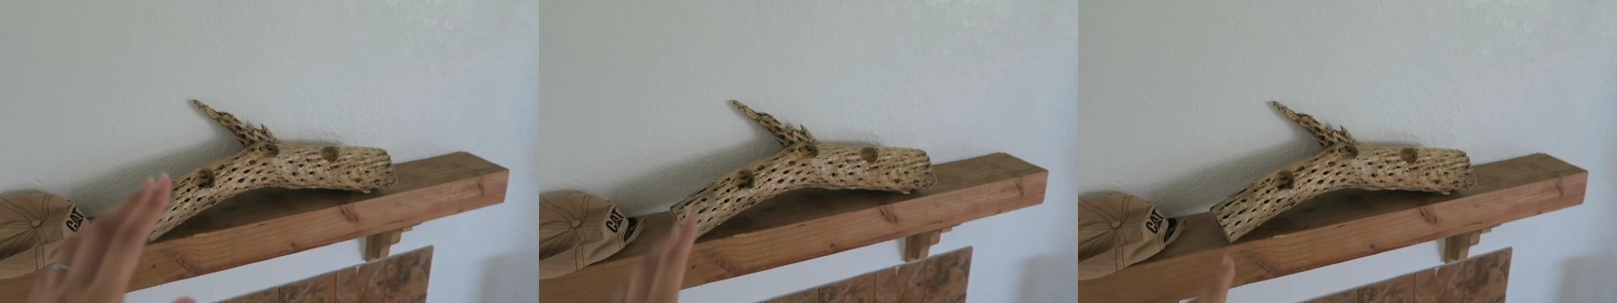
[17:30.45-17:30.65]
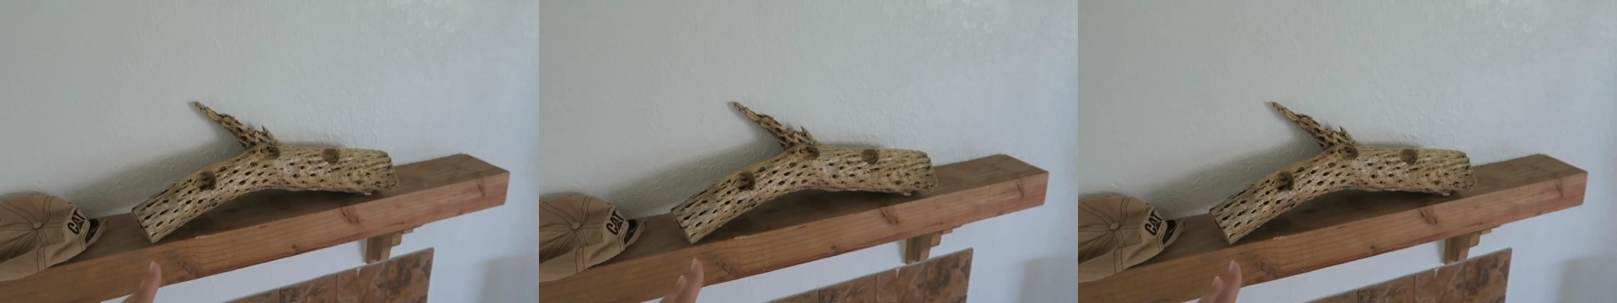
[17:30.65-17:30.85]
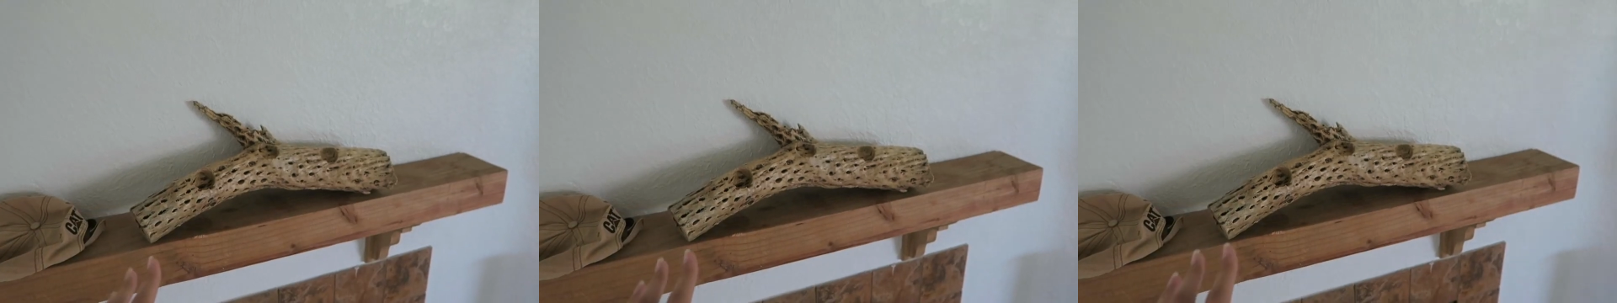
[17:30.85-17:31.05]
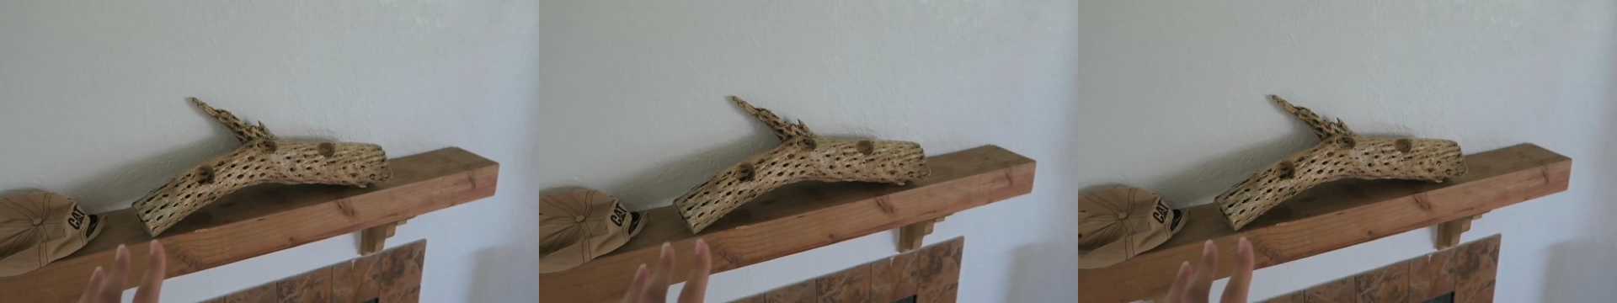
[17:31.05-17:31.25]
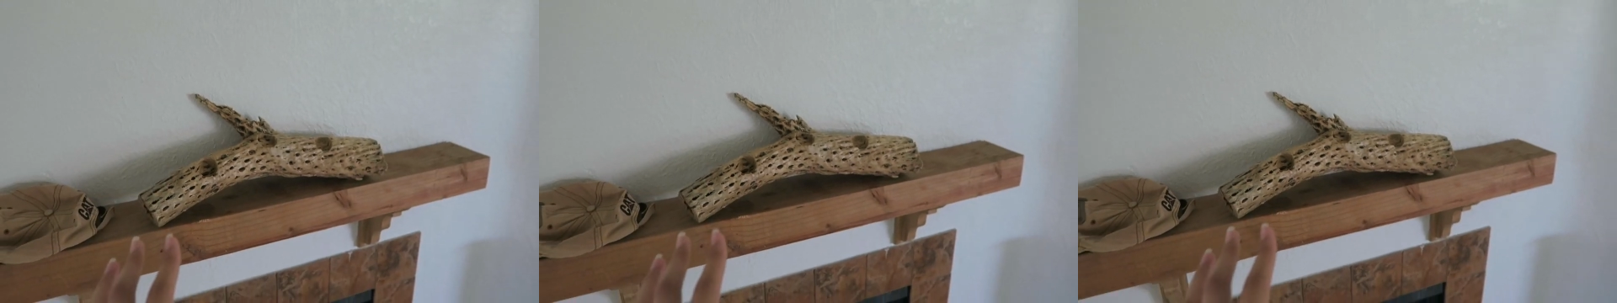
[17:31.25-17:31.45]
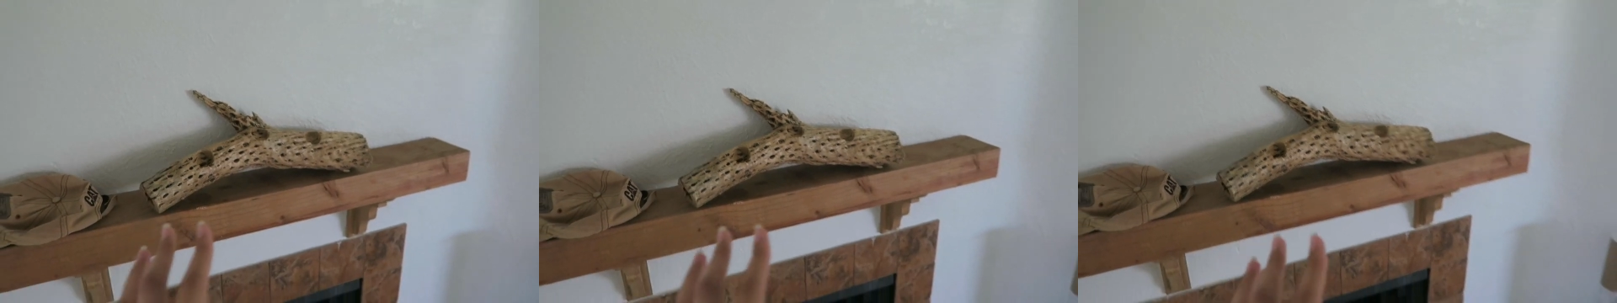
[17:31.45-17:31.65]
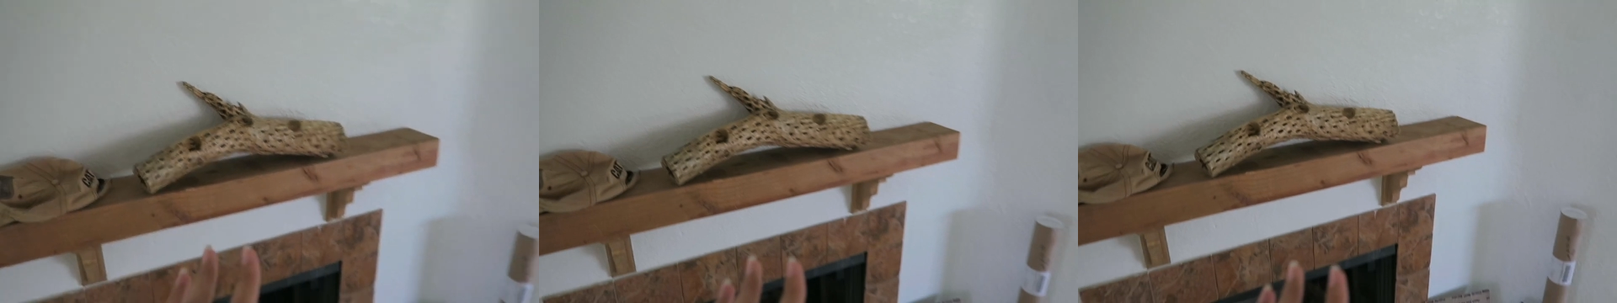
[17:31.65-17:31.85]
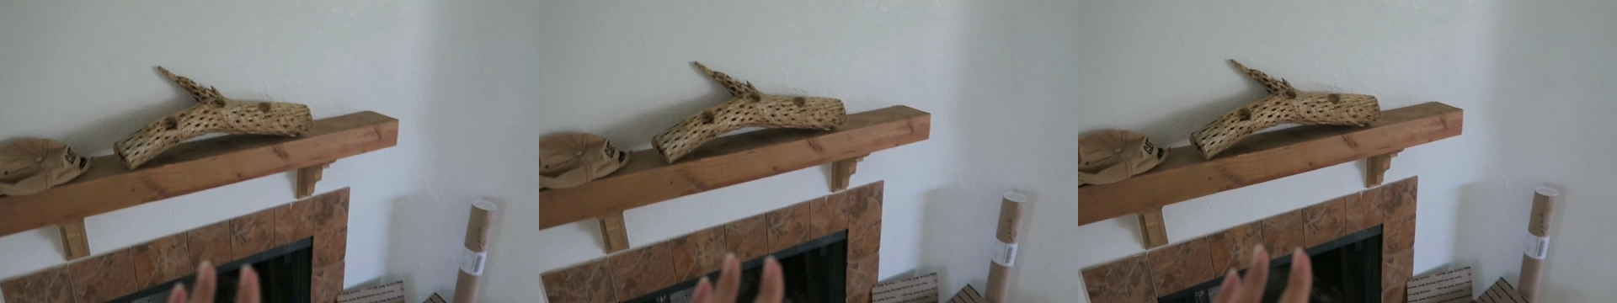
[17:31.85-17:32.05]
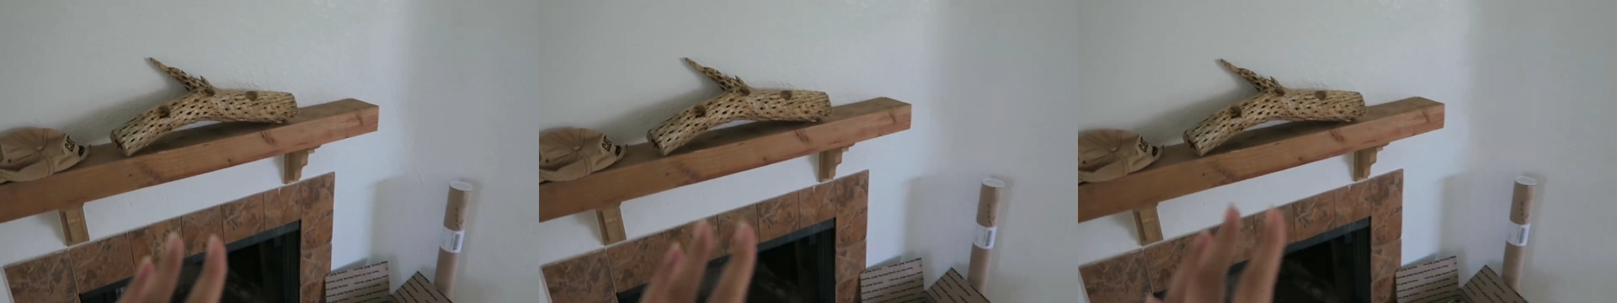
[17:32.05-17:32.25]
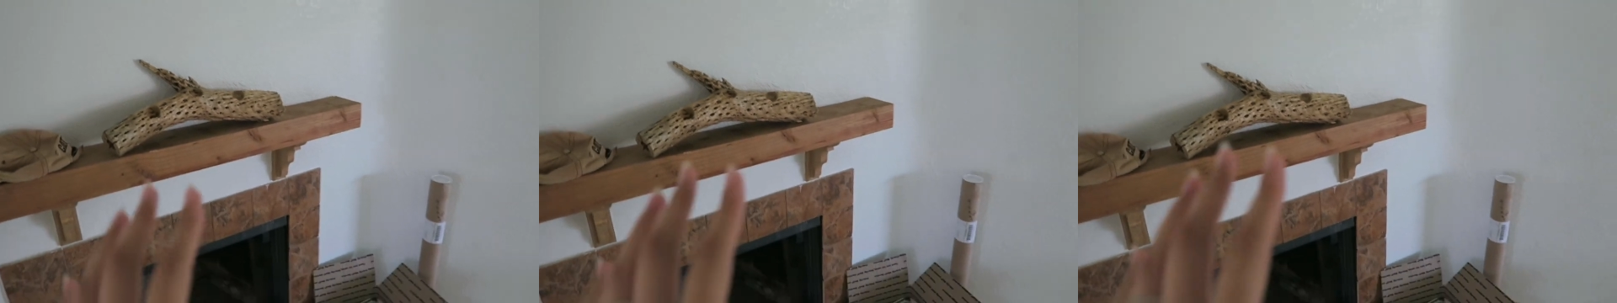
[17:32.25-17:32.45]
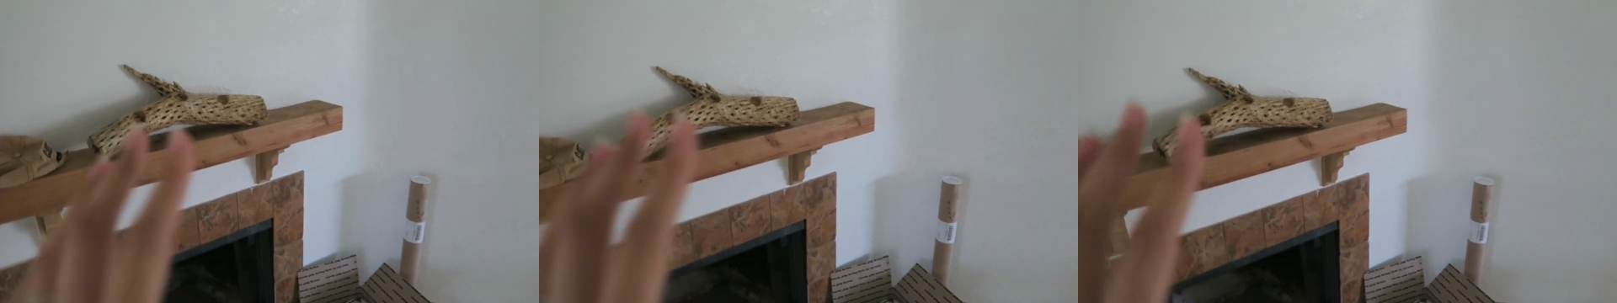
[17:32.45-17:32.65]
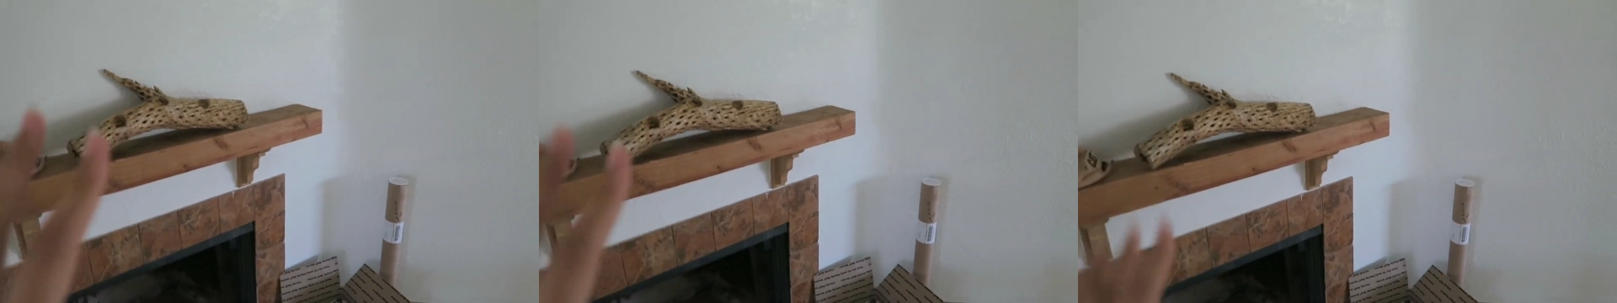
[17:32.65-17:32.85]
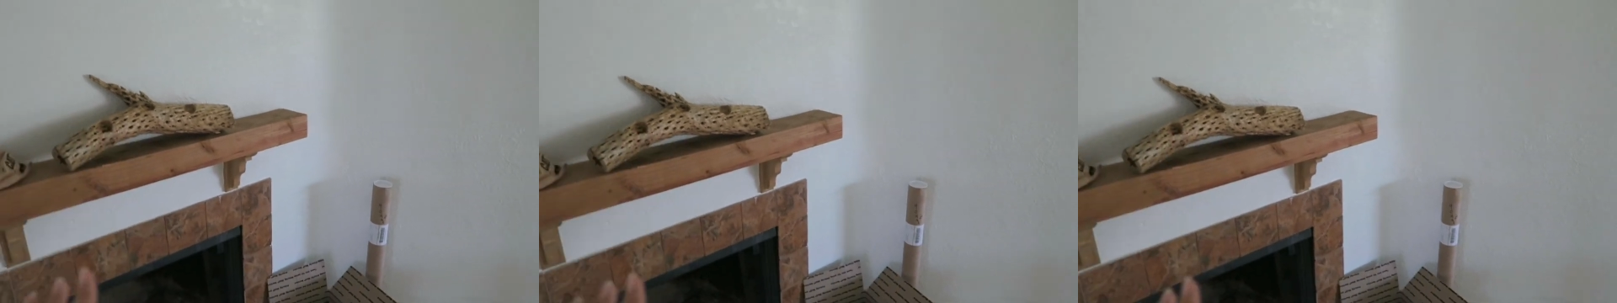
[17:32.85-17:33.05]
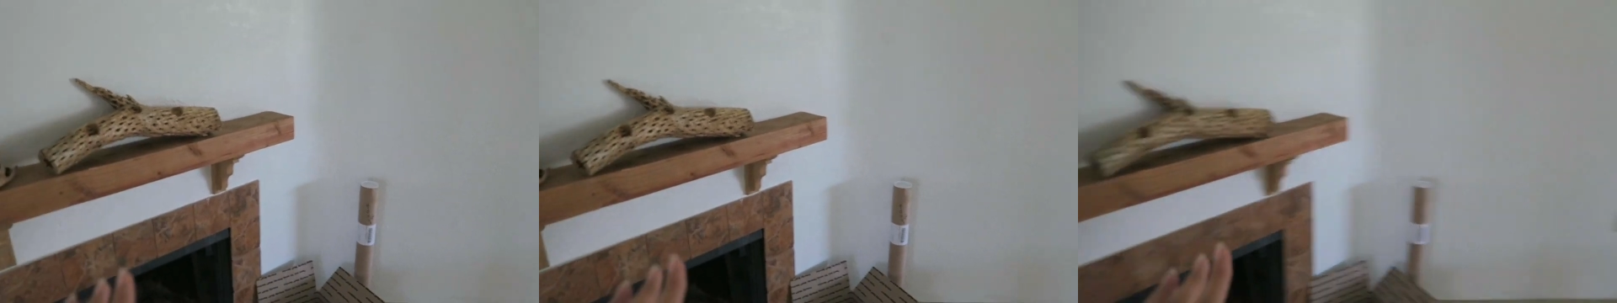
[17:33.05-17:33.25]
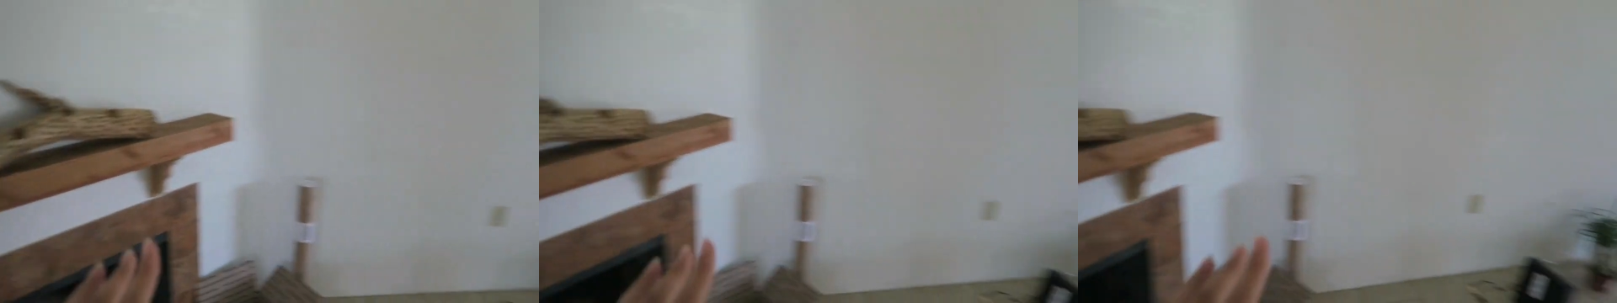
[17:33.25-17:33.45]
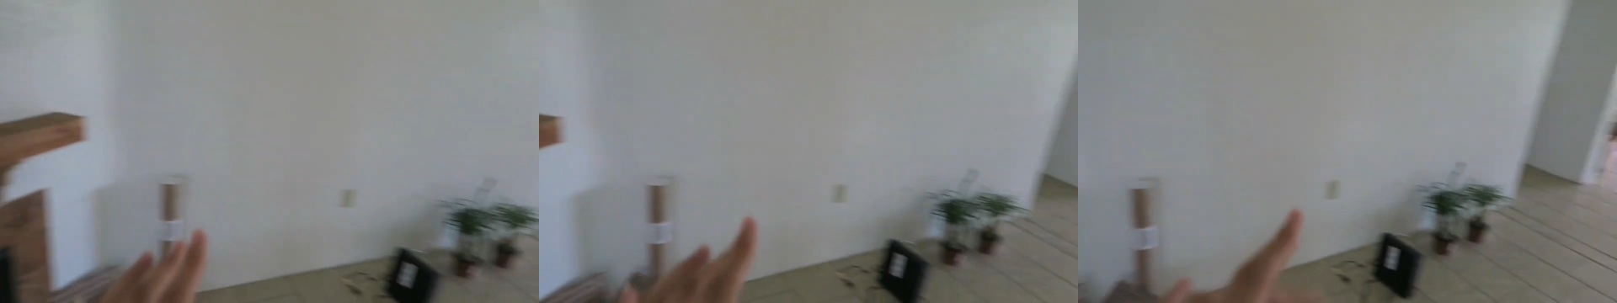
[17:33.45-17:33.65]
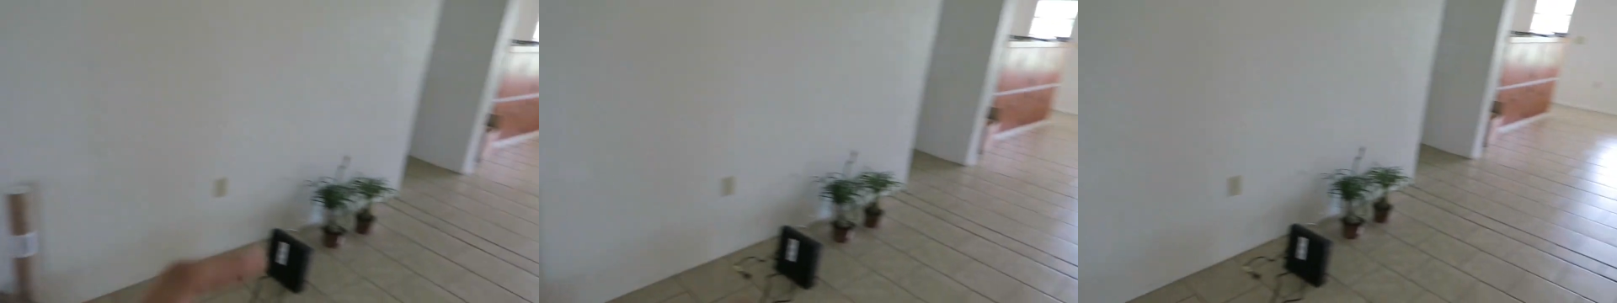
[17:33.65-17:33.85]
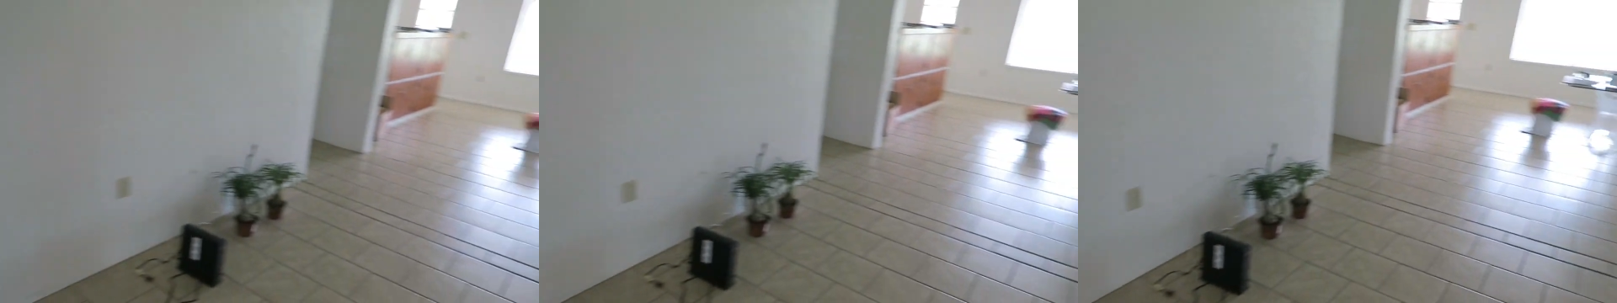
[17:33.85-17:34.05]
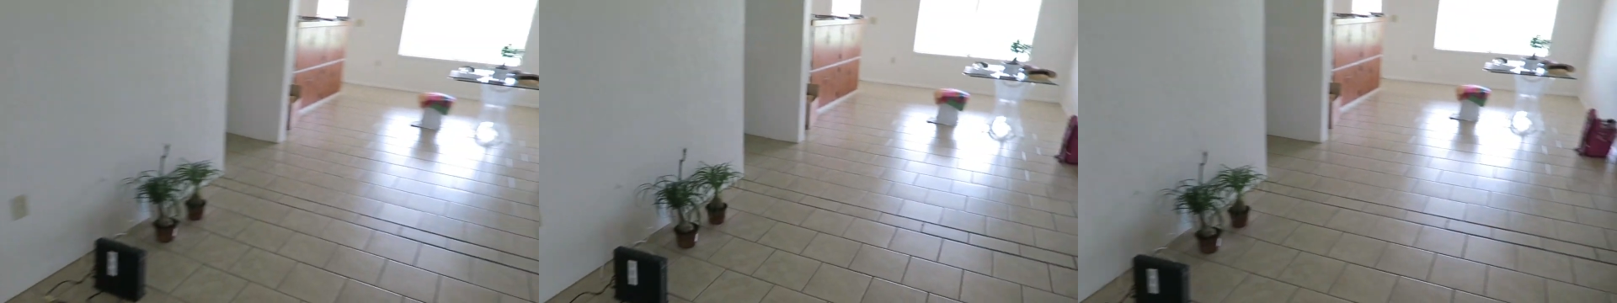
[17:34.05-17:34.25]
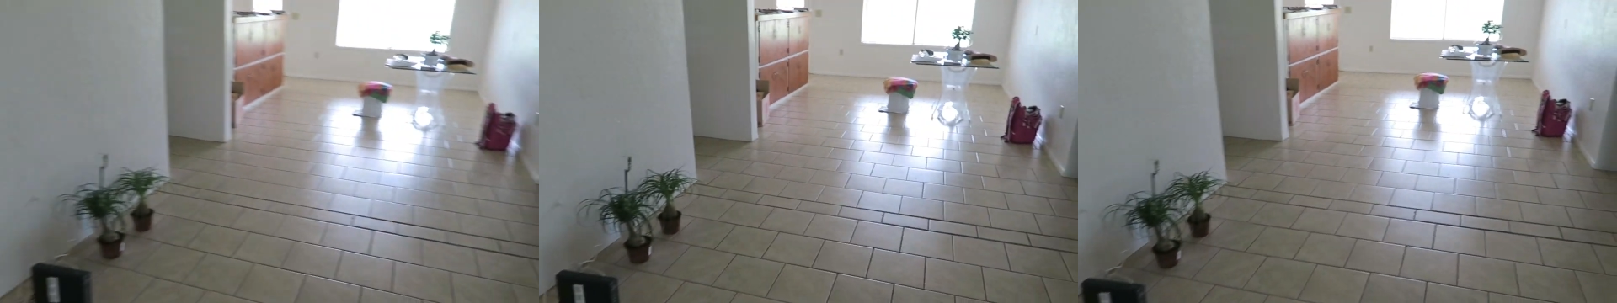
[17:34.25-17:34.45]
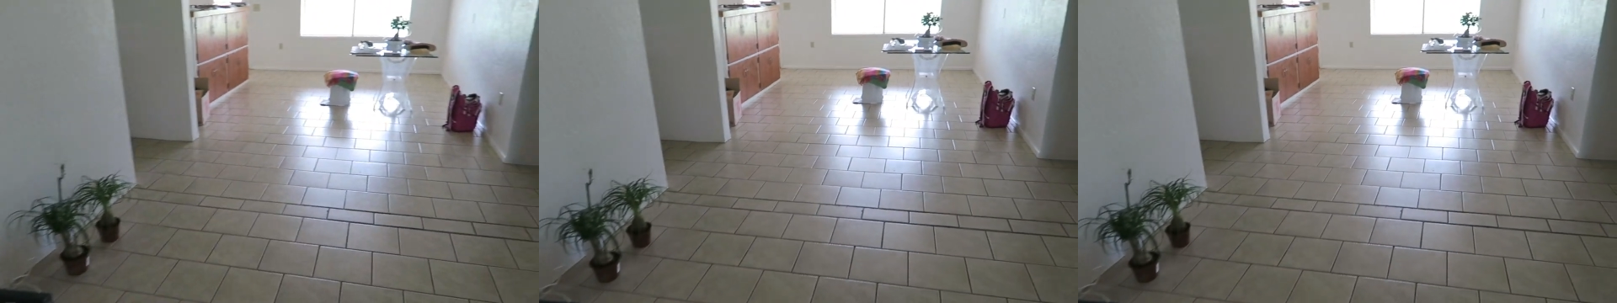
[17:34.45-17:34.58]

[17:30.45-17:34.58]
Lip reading: (no speaker visible)